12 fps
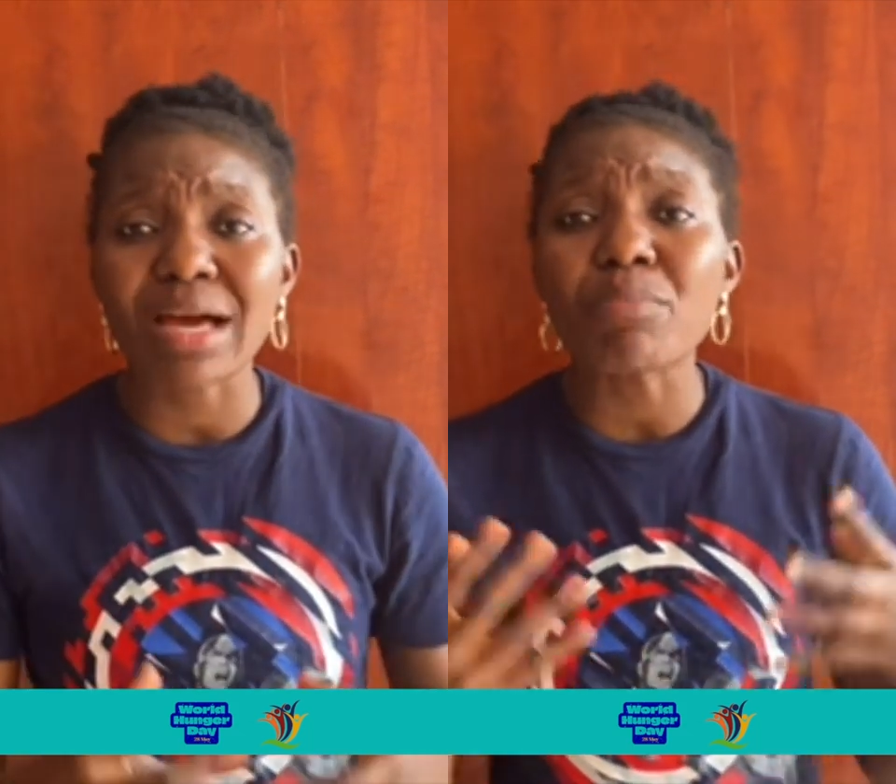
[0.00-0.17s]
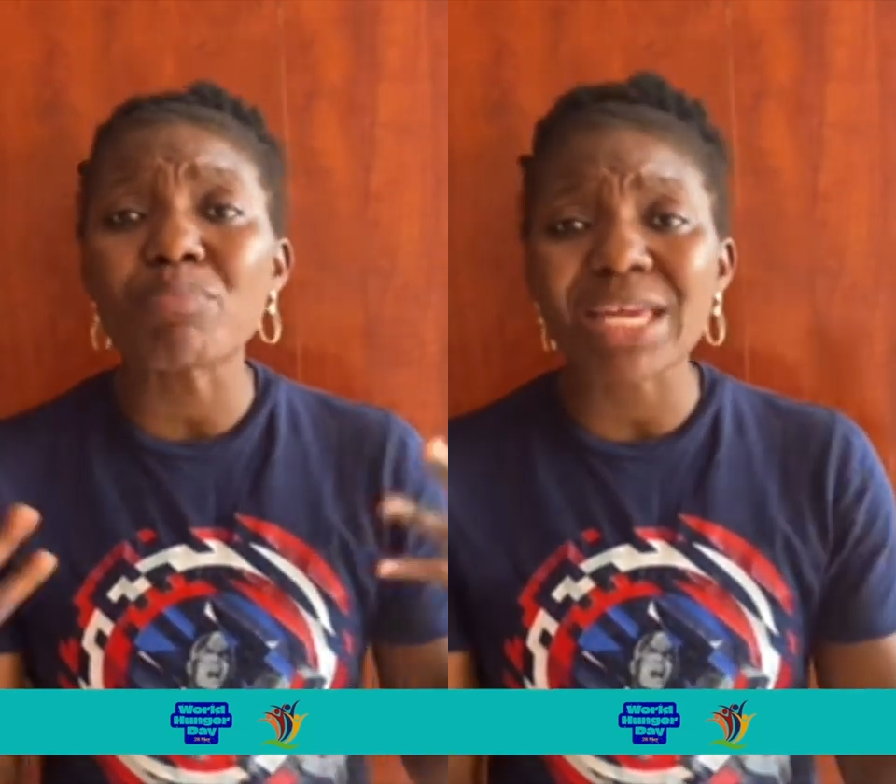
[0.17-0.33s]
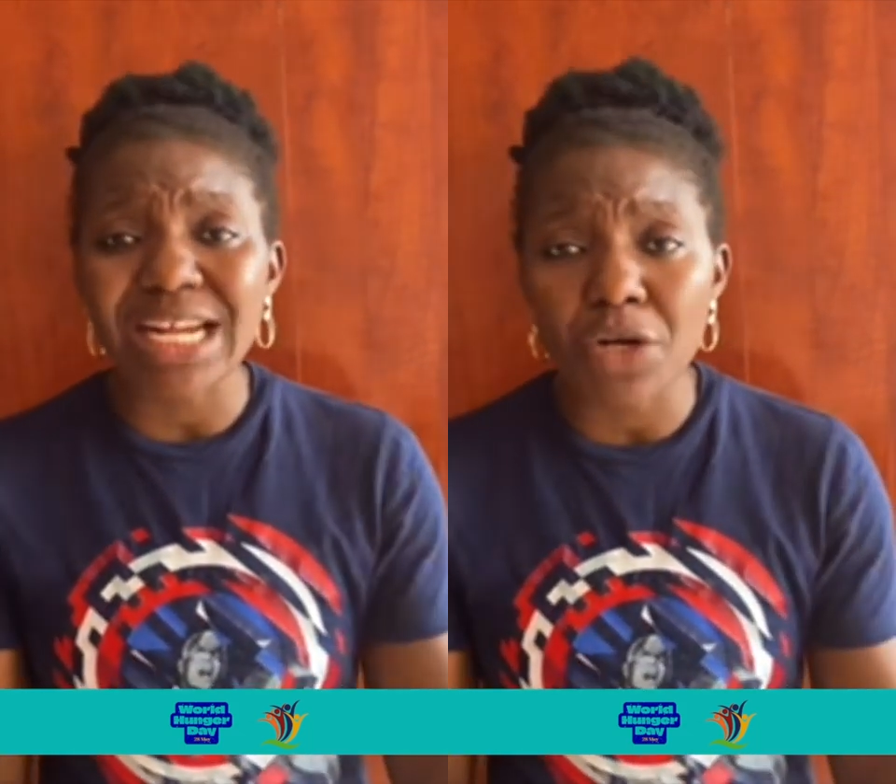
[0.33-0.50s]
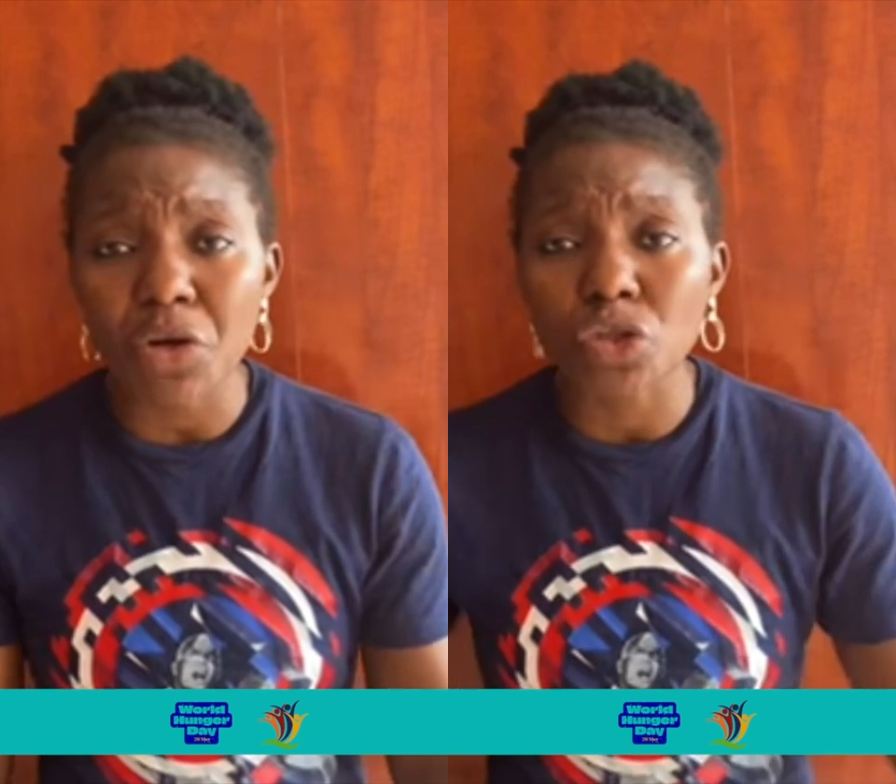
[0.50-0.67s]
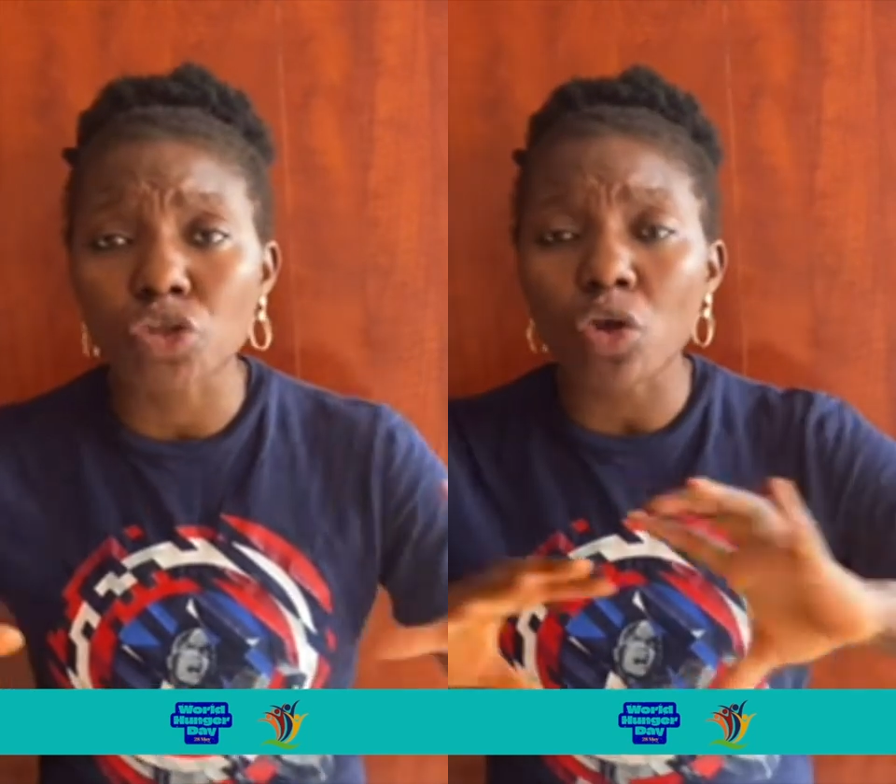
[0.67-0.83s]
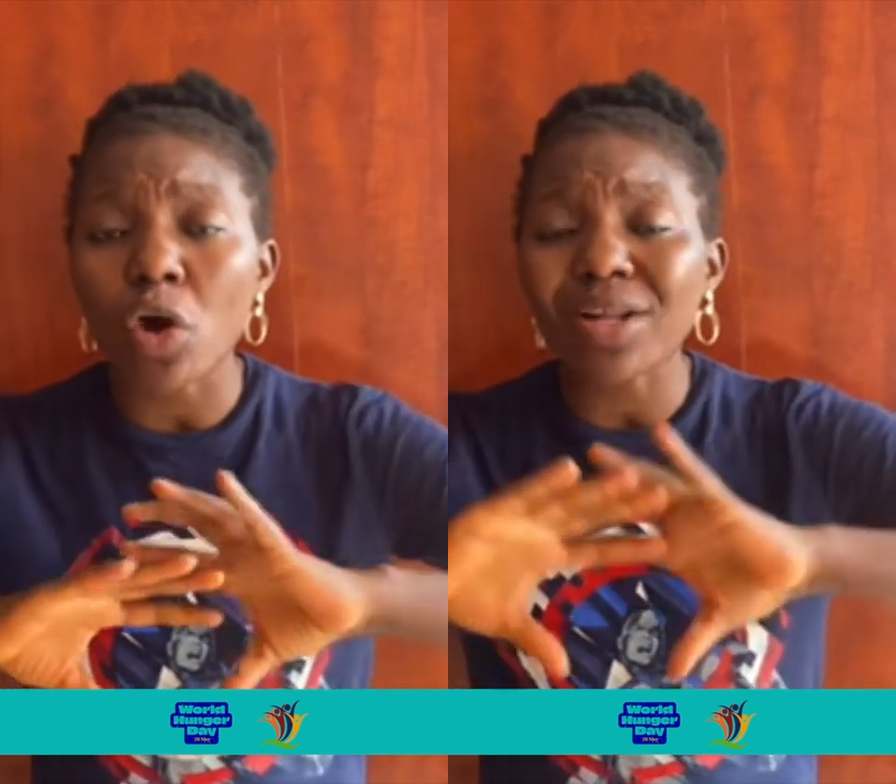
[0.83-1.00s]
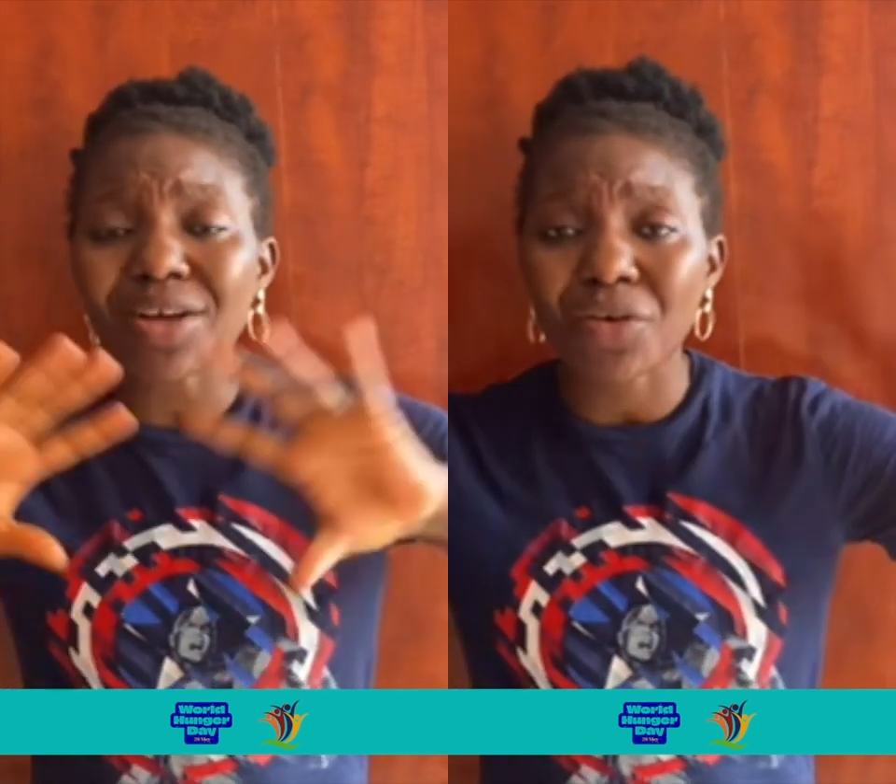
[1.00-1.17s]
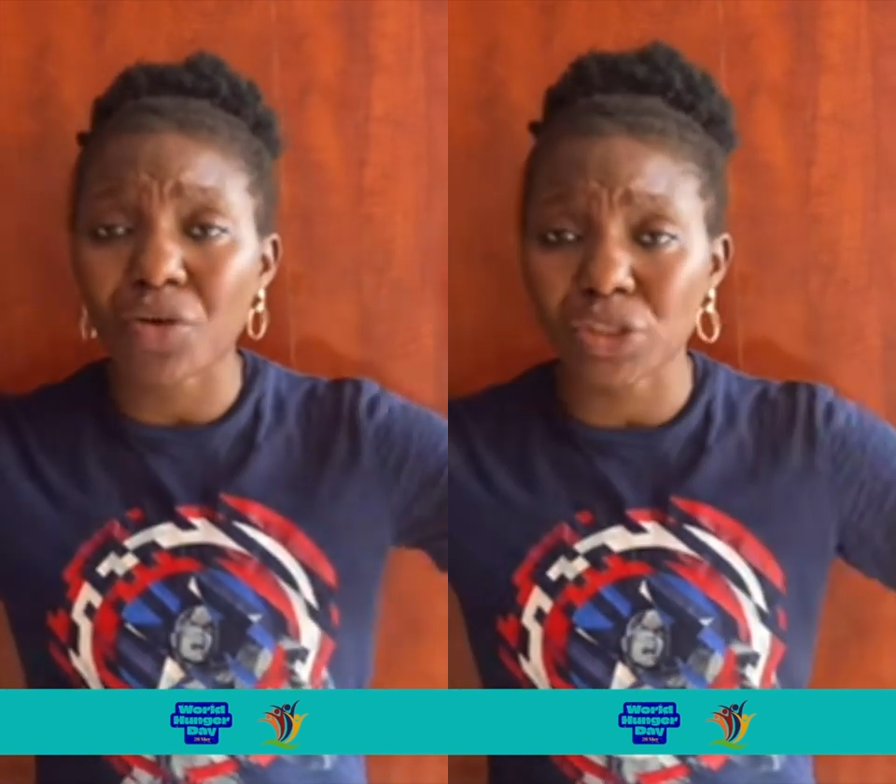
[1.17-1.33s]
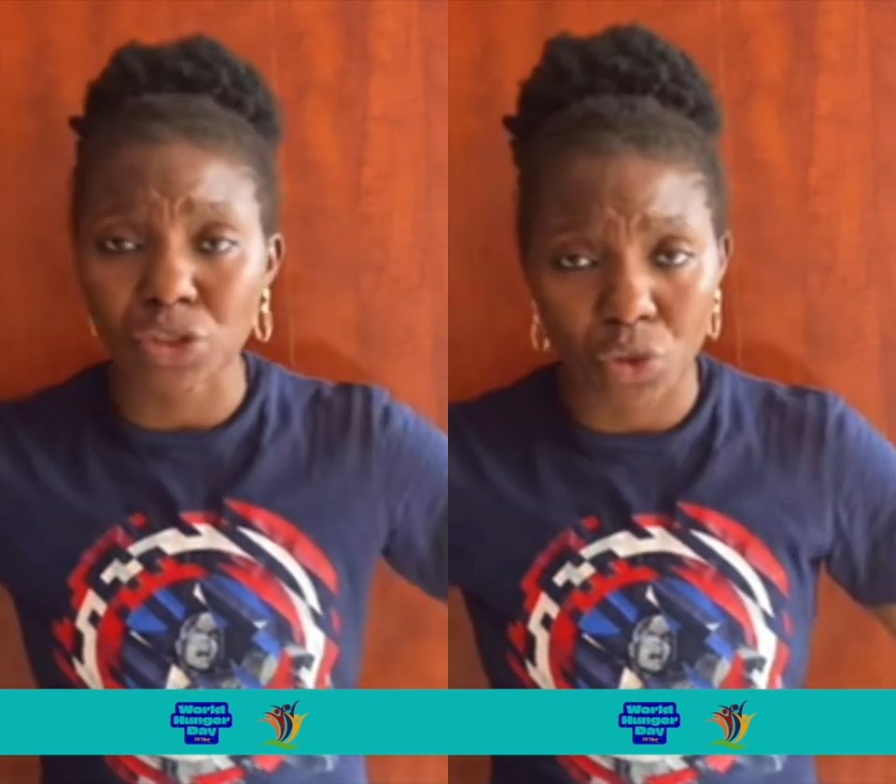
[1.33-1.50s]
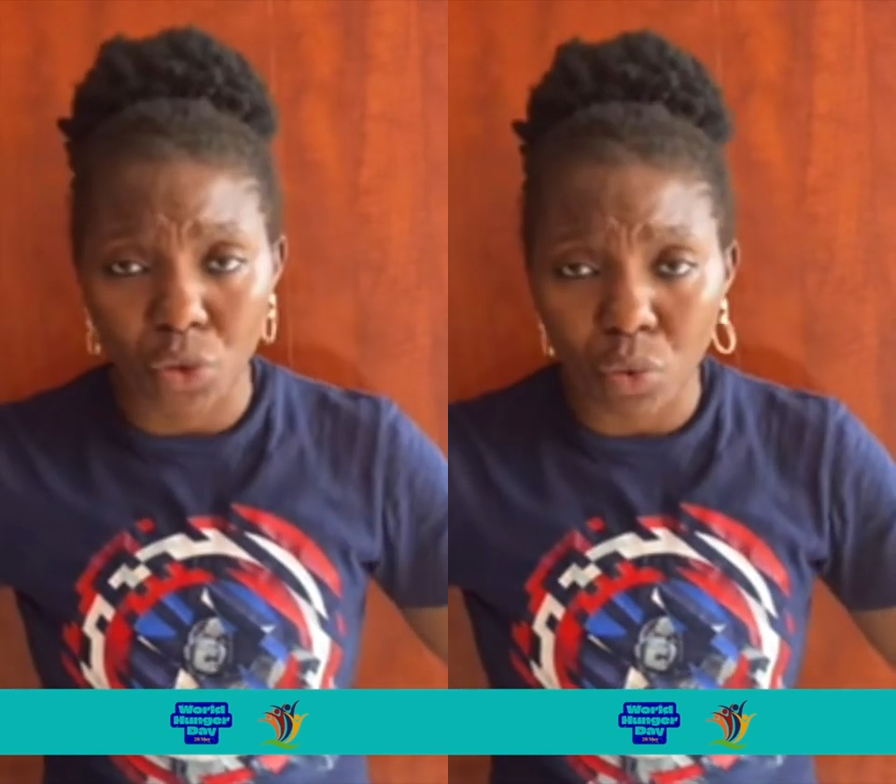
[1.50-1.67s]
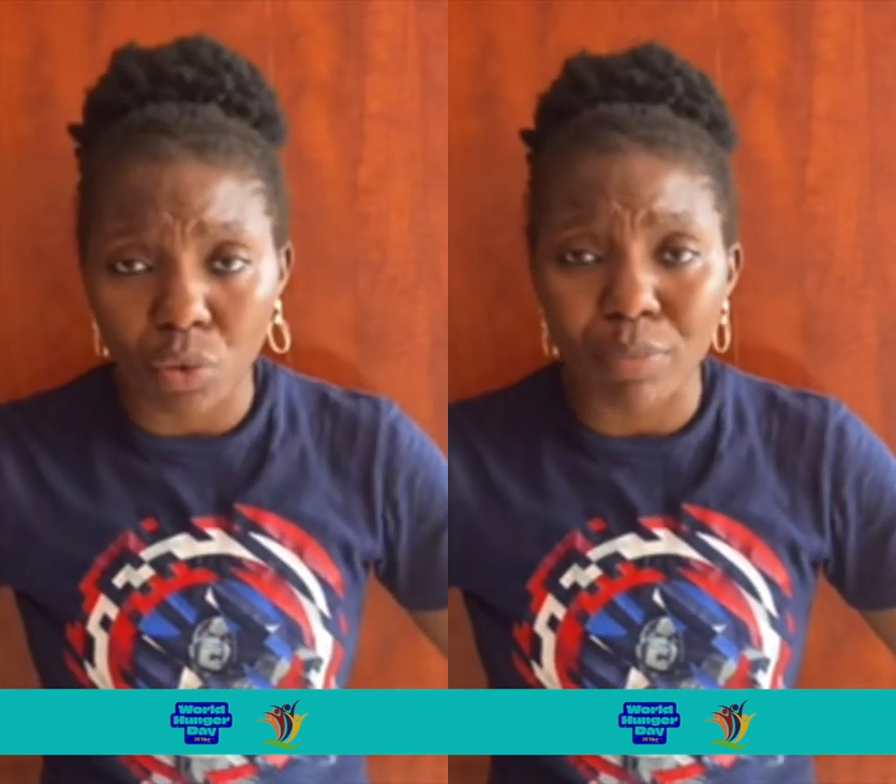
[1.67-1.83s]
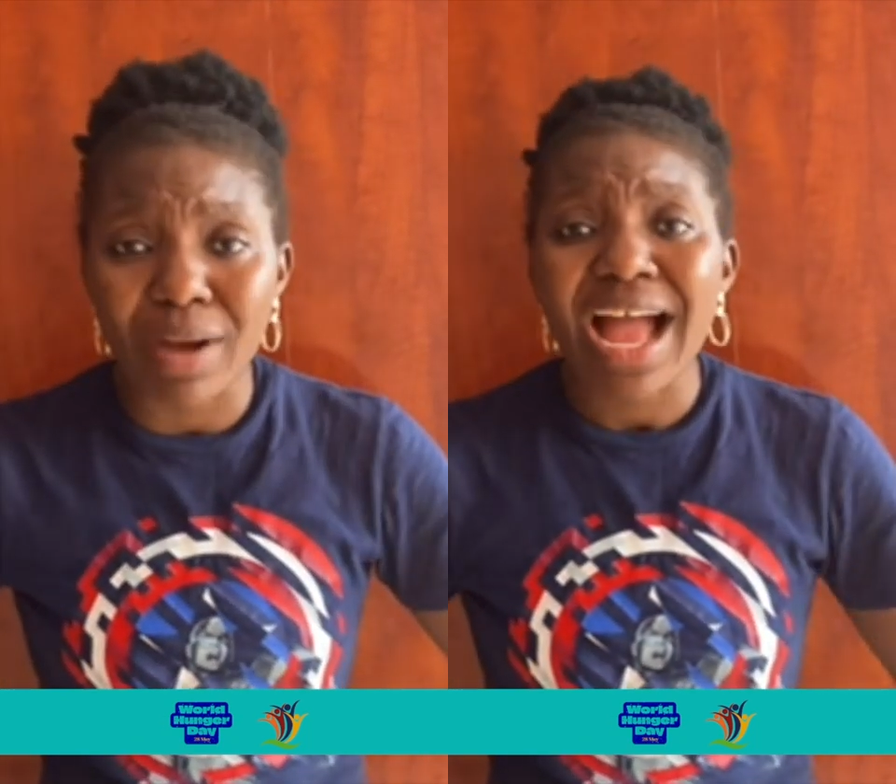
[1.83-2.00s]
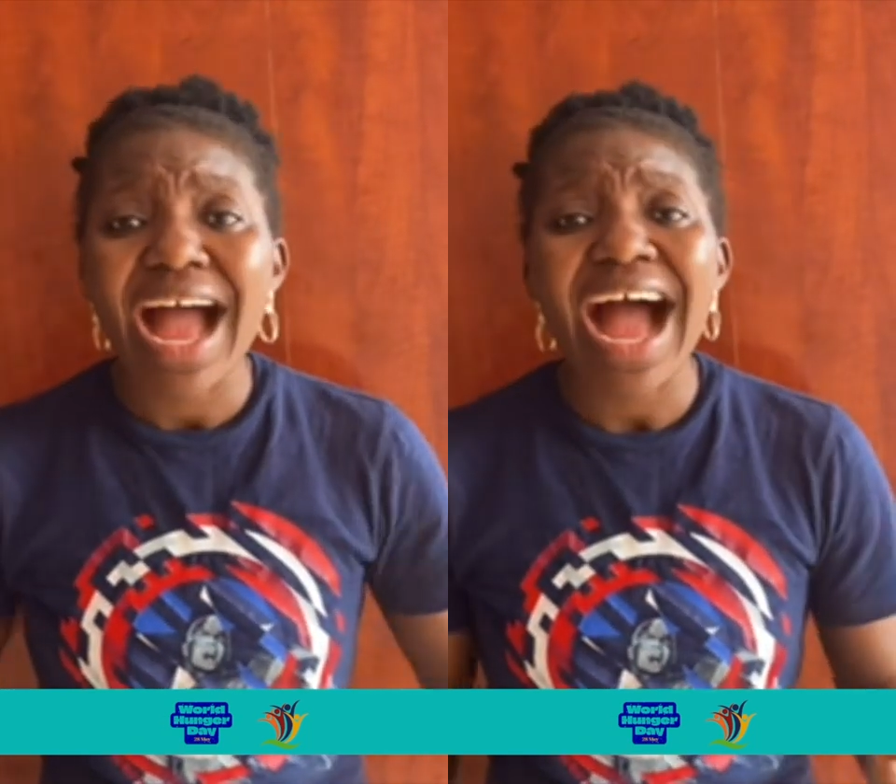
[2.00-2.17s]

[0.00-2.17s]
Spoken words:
that millions all across the globe